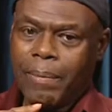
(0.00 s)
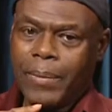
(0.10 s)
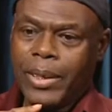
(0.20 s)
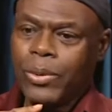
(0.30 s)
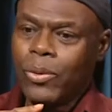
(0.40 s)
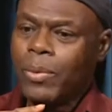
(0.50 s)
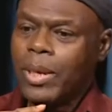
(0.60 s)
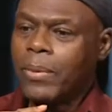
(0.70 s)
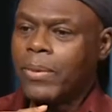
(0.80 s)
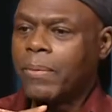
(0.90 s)
they should be
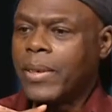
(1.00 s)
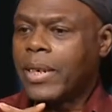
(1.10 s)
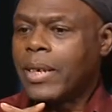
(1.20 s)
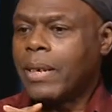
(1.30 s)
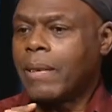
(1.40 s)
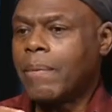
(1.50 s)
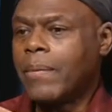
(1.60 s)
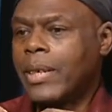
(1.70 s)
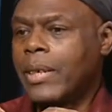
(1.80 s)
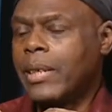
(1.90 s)
able to make
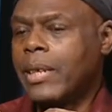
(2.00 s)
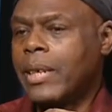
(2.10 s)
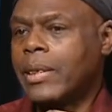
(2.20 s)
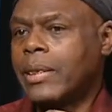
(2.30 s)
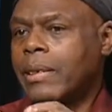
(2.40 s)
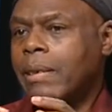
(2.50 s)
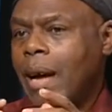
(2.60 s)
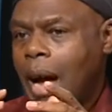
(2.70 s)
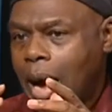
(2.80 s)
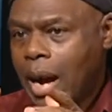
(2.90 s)
their leaders
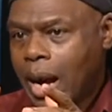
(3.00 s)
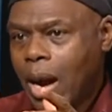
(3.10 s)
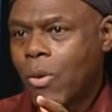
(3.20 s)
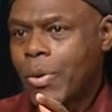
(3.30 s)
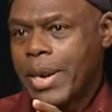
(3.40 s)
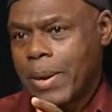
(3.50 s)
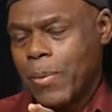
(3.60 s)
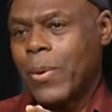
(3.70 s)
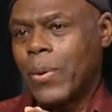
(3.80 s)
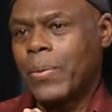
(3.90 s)
accountable.